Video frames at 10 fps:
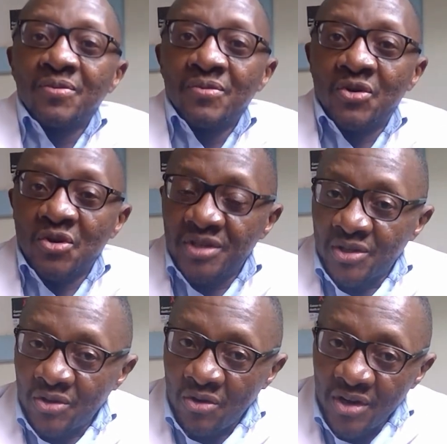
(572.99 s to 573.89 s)
Because he's
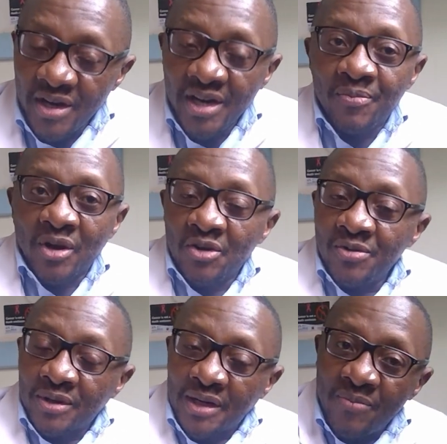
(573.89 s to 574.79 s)
on holiday
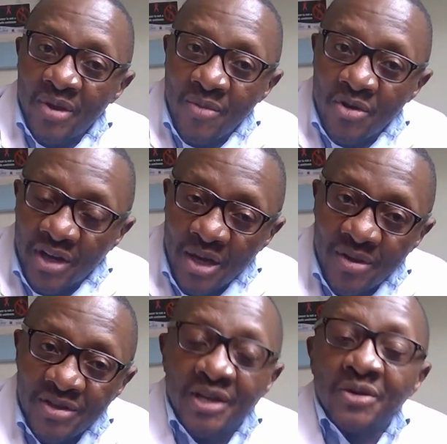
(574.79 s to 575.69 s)
climbing Mount
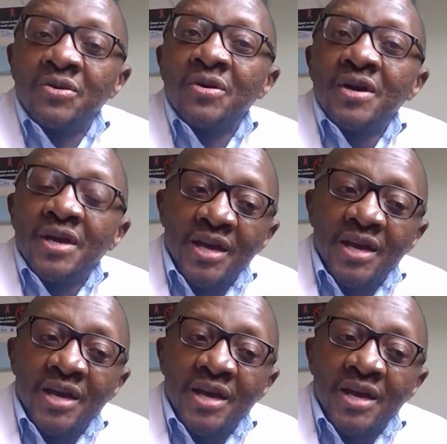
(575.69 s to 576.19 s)
Kilimanjaro,